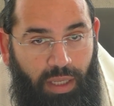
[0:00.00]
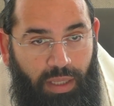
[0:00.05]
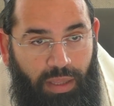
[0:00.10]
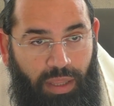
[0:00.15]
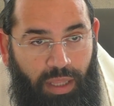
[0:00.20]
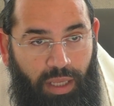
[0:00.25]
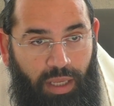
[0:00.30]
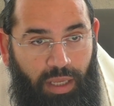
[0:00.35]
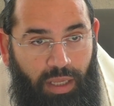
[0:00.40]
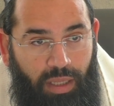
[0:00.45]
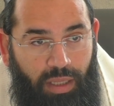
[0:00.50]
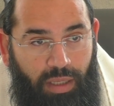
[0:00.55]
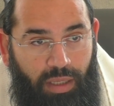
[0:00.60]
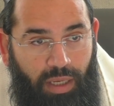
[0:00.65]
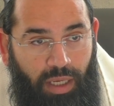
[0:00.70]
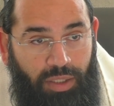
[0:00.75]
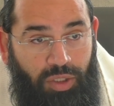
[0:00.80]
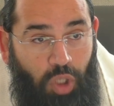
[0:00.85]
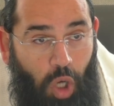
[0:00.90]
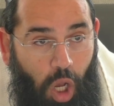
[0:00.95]
The
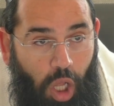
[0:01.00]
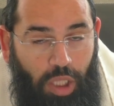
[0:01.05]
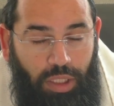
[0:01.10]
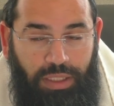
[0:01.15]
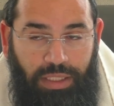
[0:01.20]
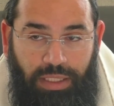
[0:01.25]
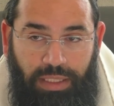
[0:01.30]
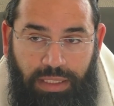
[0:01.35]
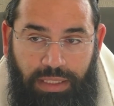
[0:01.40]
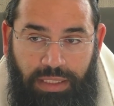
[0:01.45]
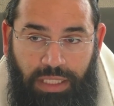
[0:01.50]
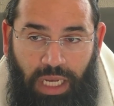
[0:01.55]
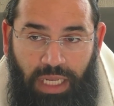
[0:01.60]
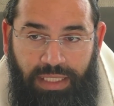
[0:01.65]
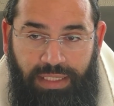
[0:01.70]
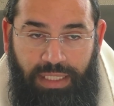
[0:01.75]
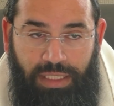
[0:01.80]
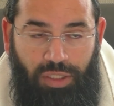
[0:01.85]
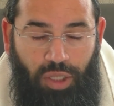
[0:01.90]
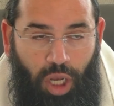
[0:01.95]
adult
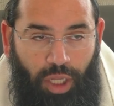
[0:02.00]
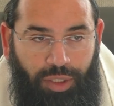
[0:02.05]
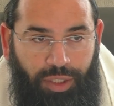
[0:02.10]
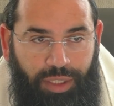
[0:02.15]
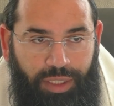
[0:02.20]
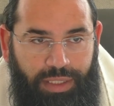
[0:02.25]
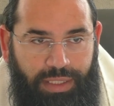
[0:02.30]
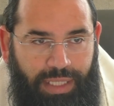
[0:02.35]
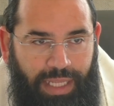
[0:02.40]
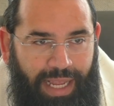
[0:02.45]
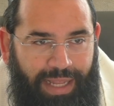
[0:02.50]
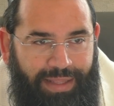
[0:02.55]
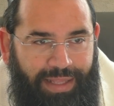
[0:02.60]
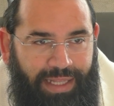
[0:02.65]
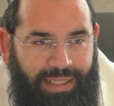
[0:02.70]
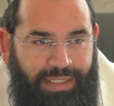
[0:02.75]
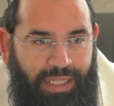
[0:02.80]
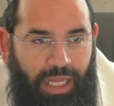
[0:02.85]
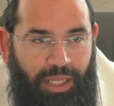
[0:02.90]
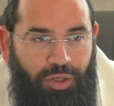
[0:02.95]
sons and daughters,
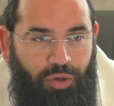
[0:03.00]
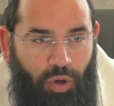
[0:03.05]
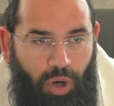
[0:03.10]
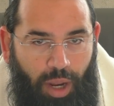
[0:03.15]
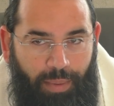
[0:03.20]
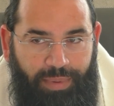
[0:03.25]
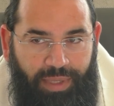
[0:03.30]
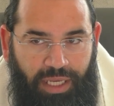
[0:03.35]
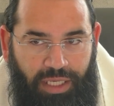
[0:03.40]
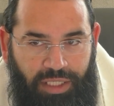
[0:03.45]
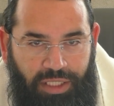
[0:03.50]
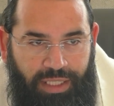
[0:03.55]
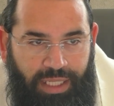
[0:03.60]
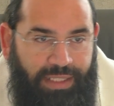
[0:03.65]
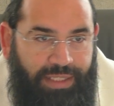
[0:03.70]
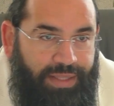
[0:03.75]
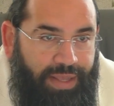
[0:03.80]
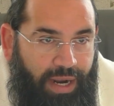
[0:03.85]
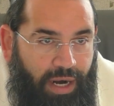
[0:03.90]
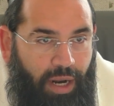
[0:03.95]
that's not your obligation,
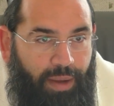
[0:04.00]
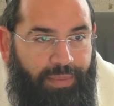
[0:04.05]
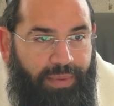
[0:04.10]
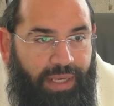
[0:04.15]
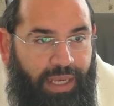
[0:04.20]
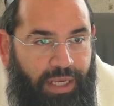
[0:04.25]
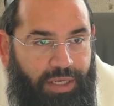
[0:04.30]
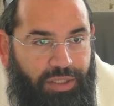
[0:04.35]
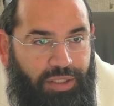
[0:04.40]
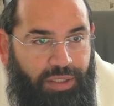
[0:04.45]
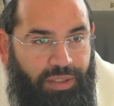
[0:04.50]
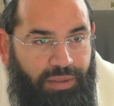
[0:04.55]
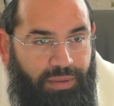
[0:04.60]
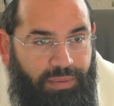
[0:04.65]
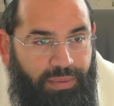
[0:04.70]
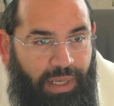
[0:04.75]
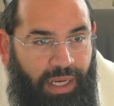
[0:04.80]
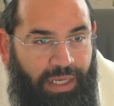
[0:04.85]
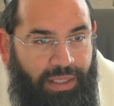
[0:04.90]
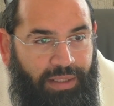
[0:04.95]
that's their obligation,
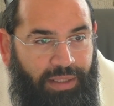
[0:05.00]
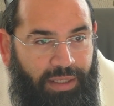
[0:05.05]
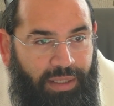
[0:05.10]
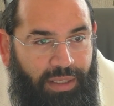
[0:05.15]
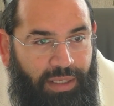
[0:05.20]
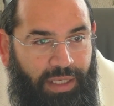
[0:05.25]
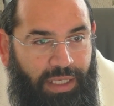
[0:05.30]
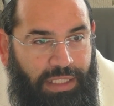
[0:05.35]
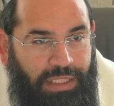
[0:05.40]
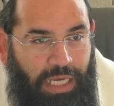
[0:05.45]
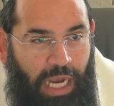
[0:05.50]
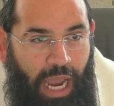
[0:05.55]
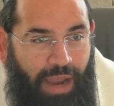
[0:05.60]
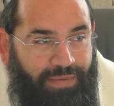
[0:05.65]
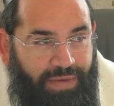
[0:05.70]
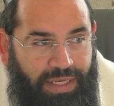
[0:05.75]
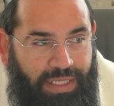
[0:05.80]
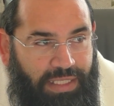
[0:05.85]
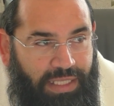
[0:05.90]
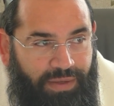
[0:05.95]
right? So
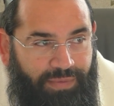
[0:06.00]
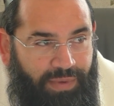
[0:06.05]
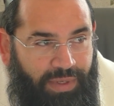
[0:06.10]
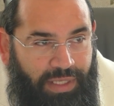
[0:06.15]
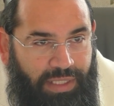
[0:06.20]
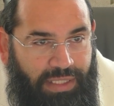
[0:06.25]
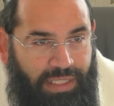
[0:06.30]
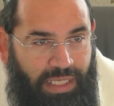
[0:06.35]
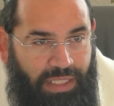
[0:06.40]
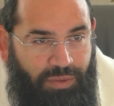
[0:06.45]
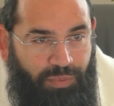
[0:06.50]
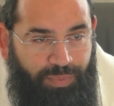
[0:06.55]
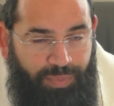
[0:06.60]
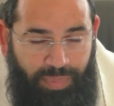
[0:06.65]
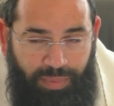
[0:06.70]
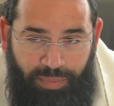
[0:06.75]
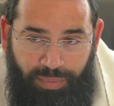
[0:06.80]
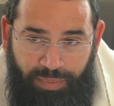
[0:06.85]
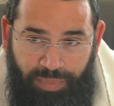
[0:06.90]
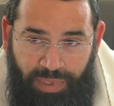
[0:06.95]
obviously, when he says
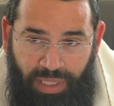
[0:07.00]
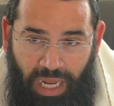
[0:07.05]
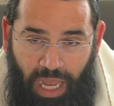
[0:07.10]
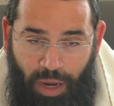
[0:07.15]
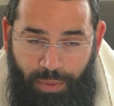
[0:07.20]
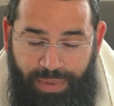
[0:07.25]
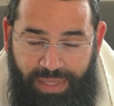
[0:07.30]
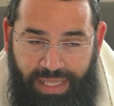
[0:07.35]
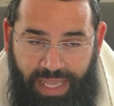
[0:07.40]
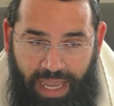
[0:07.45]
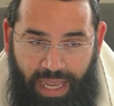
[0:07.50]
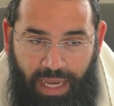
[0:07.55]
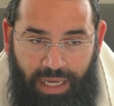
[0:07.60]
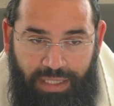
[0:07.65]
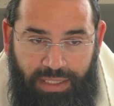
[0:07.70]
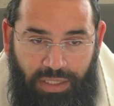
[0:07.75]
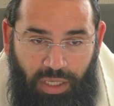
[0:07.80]
bincha bitecha, he's